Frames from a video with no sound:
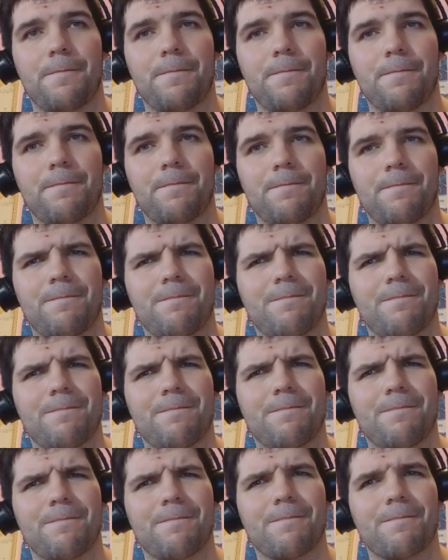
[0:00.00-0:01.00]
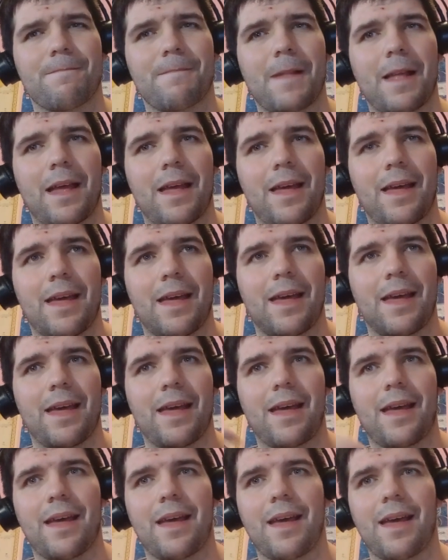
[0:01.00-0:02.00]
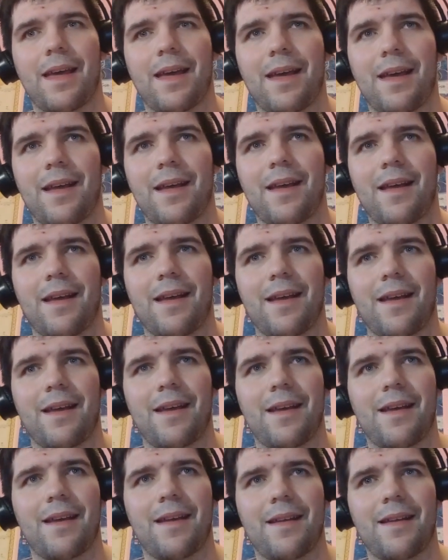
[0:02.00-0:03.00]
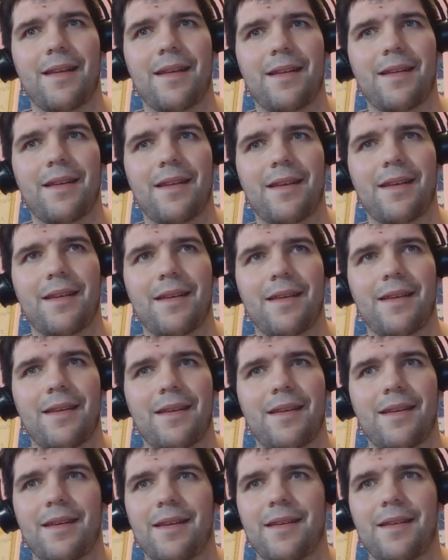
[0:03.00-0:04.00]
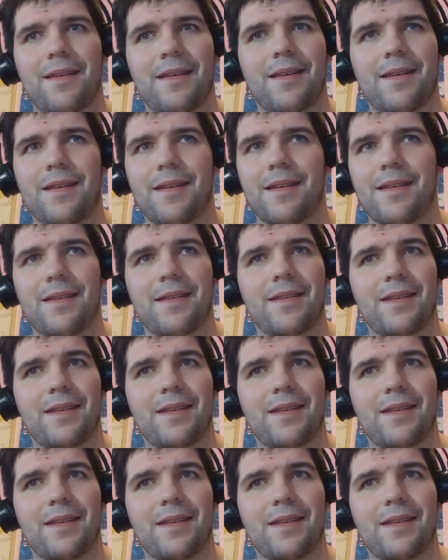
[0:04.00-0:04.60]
Nothing is said.